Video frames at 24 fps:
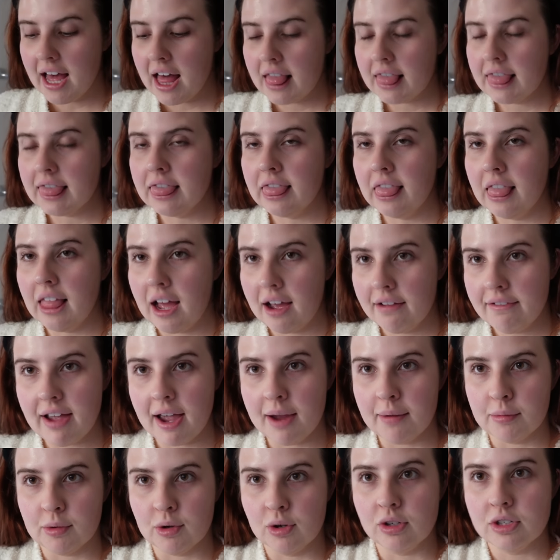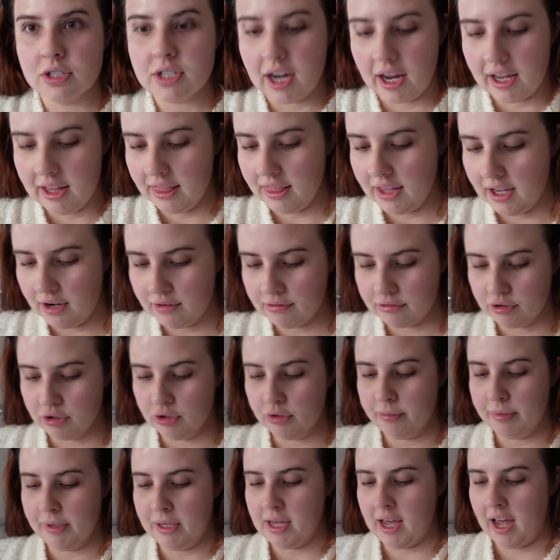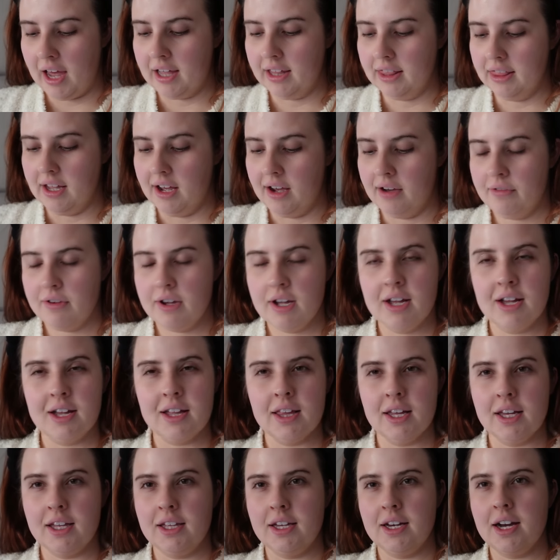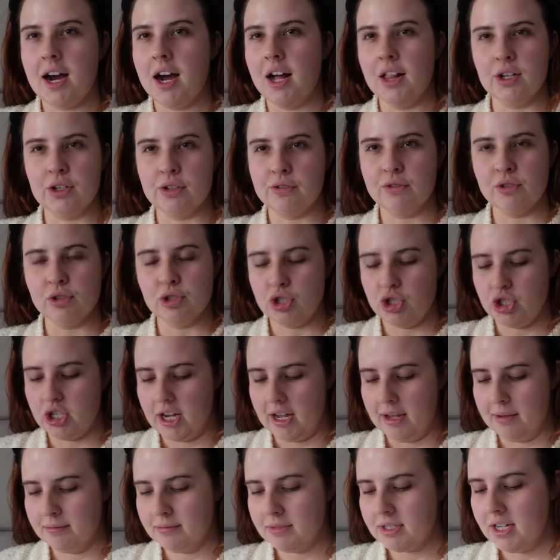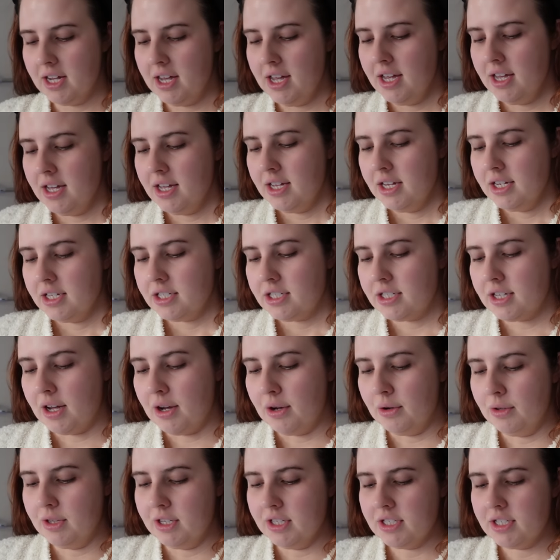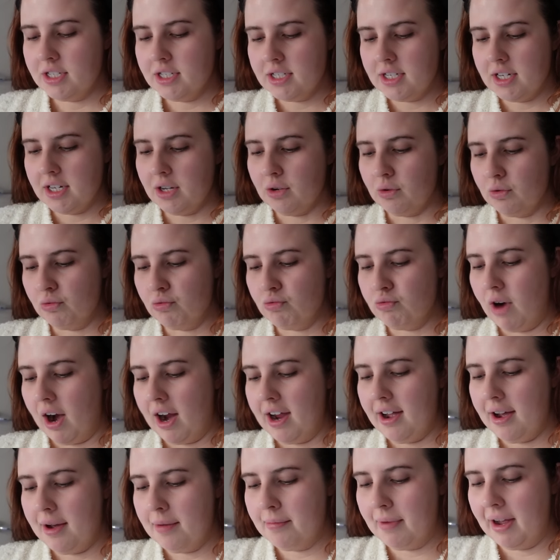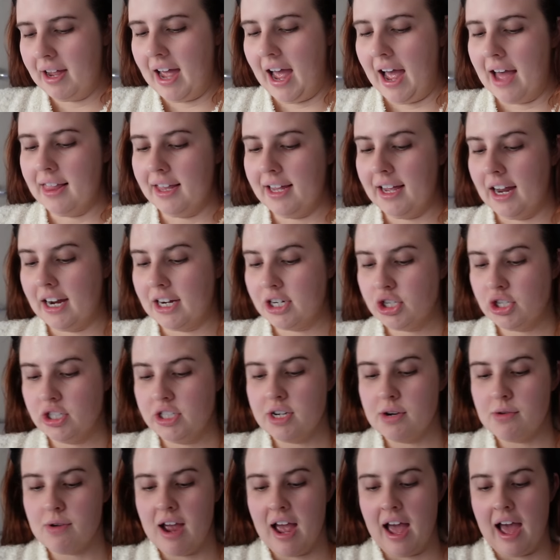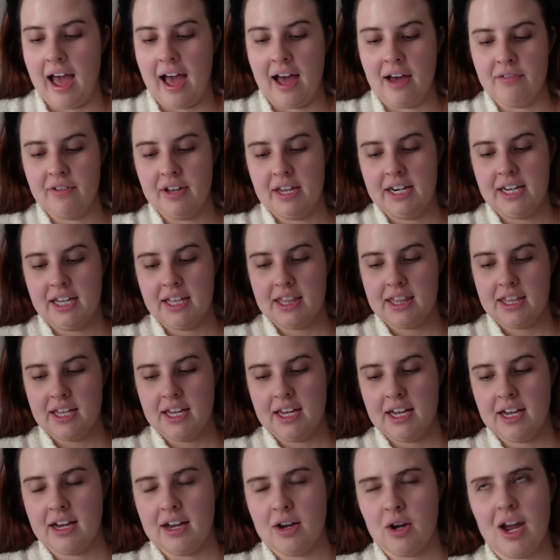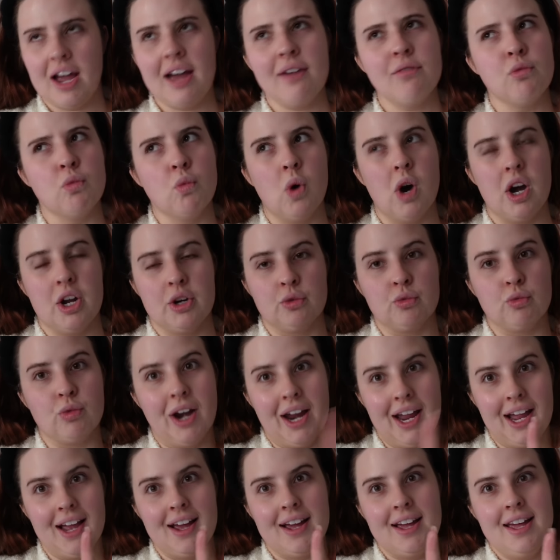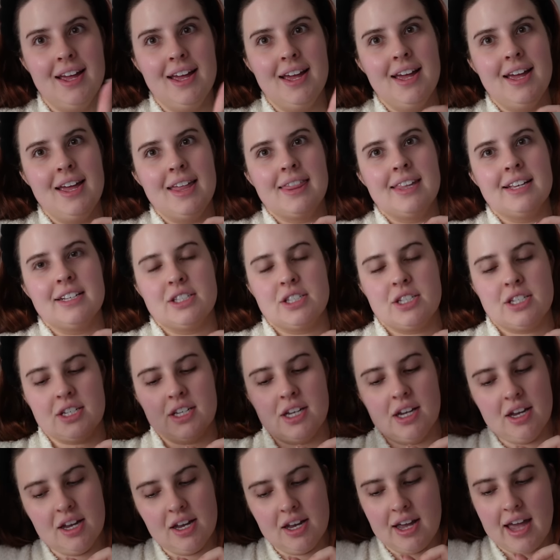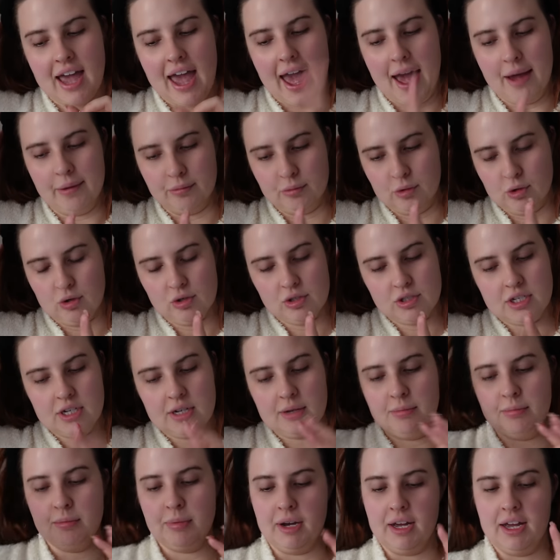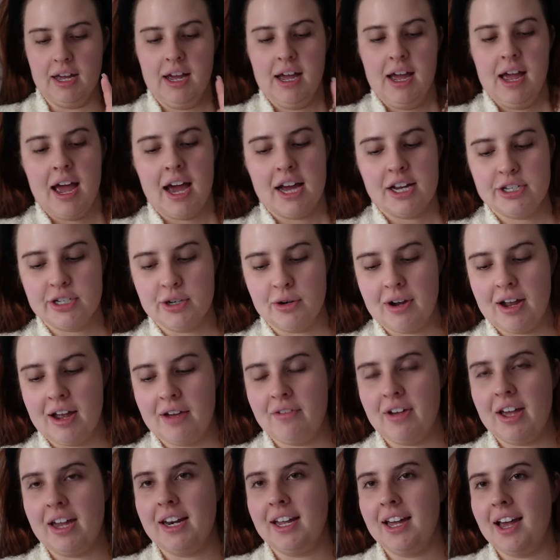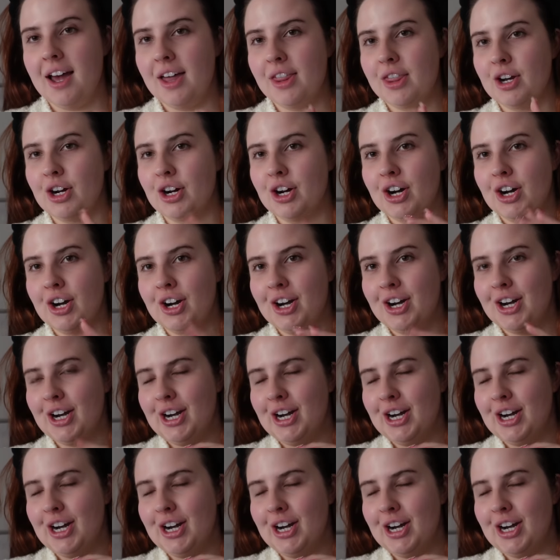I love emeralds, I love ruby, I love like colorful gems. So this is like right up my alley. I actually don't have anything. I have one ring that's emerald, but I don't have any other